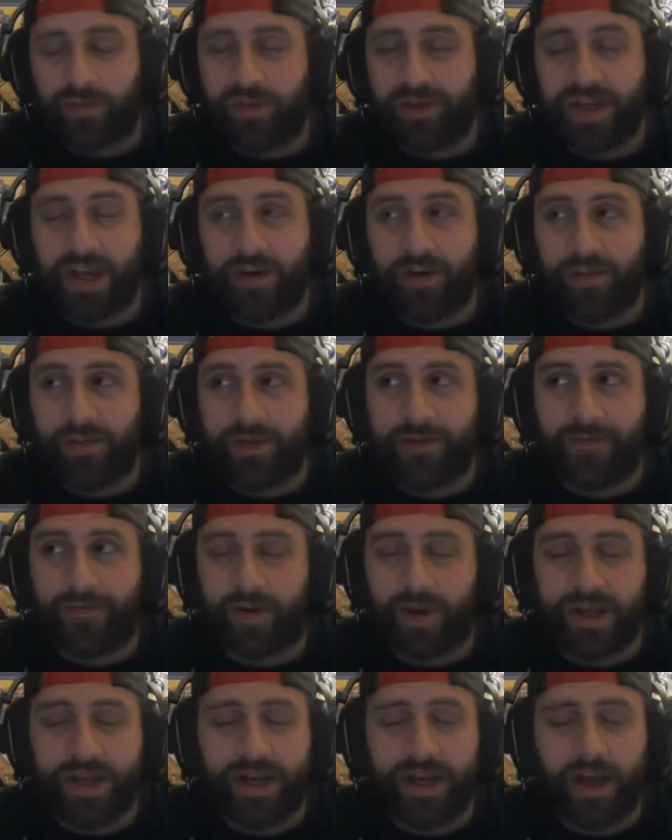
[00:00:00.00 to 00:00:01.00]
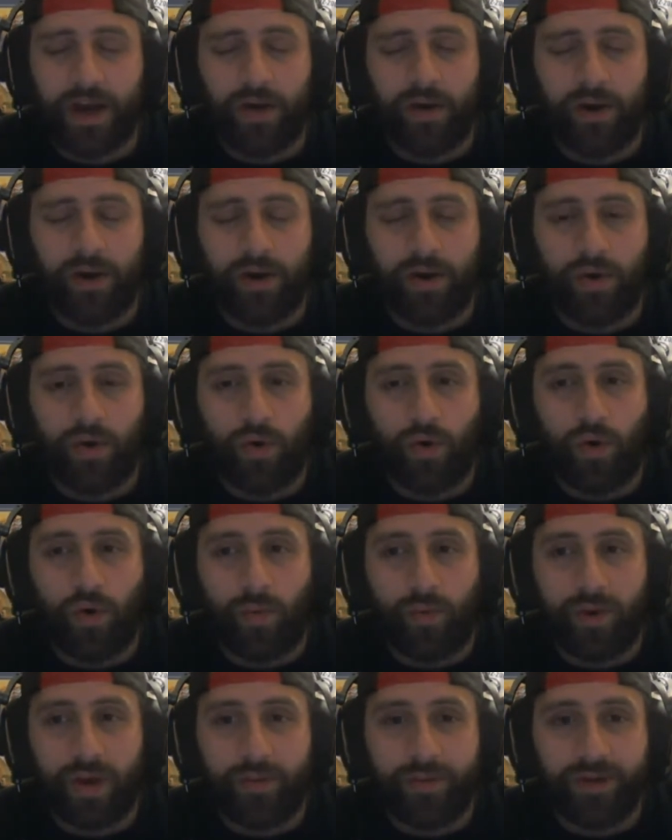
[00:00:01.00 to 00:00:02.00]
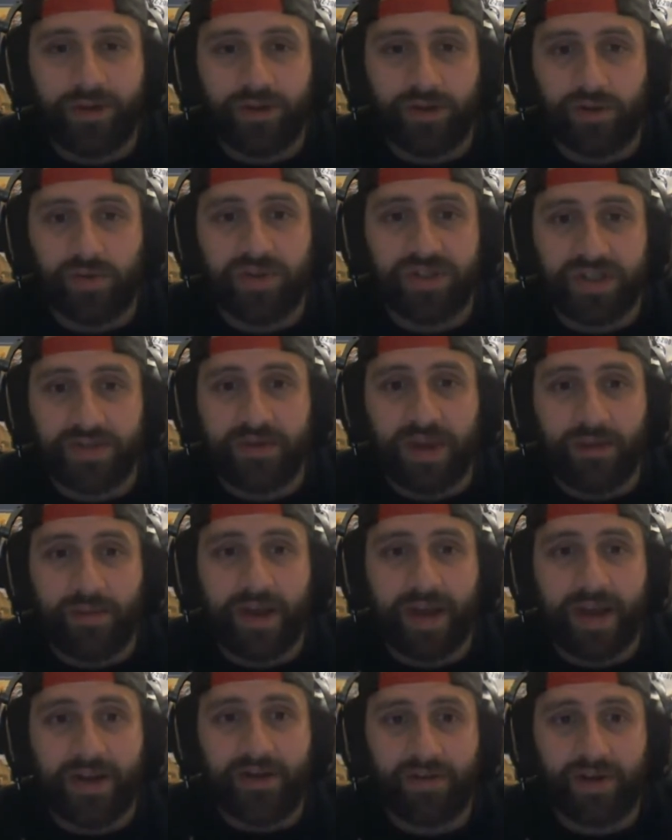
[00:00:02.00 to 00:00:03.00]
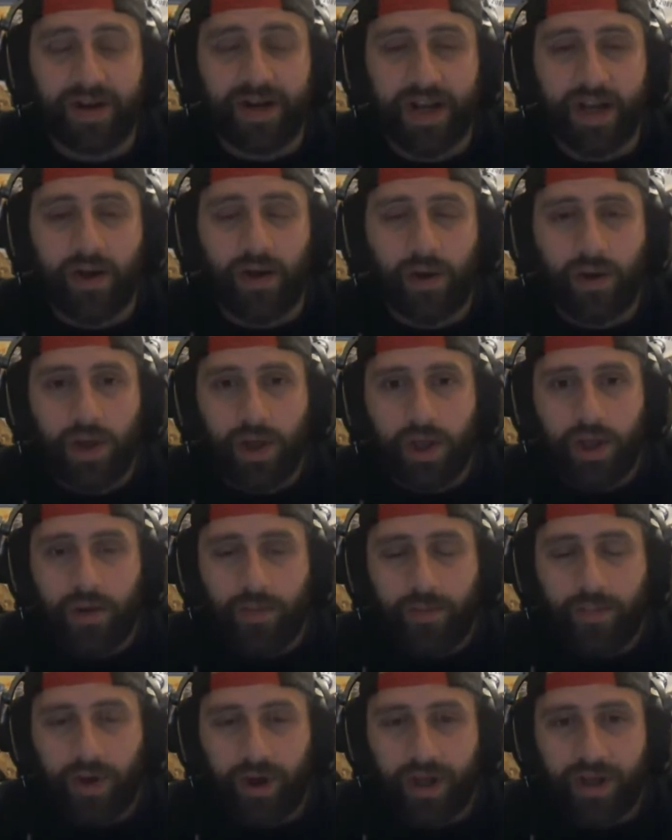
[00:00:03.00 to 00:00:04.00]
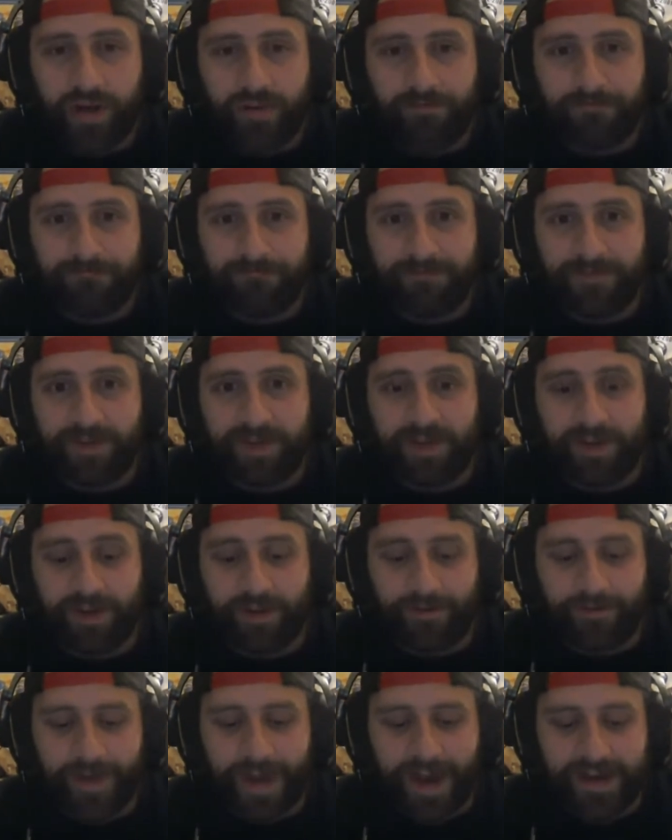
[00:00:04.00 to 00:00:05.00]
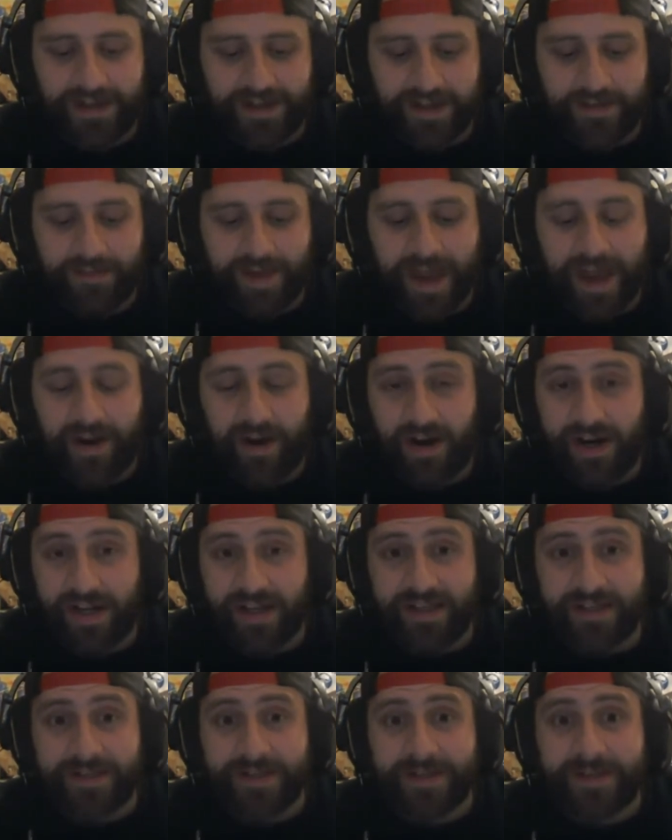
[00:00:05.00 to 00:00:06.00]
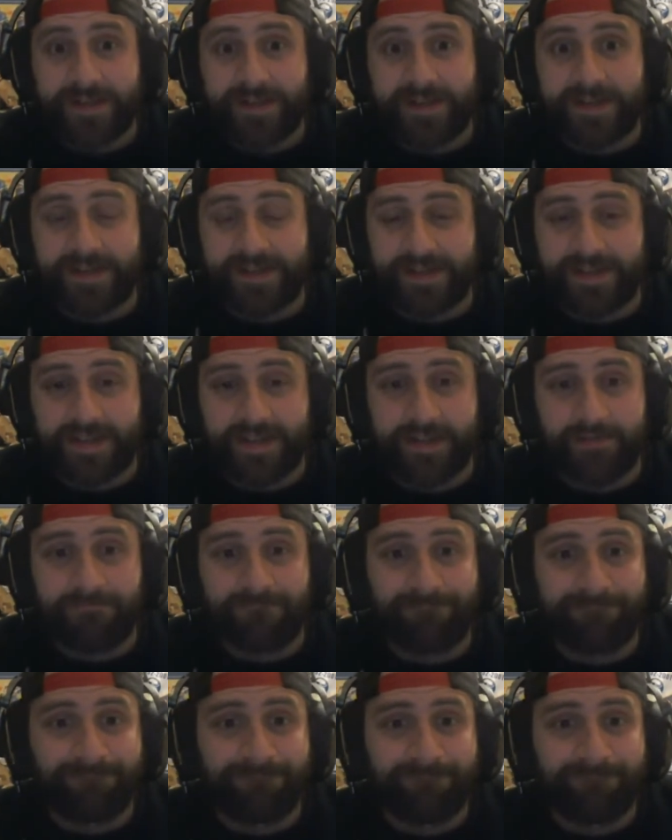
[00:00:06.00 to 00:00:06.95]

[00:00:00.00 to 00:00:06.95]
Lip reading: I would be freaking out and normally I'd be losing my mind right now. But the fact of the matter is, this team,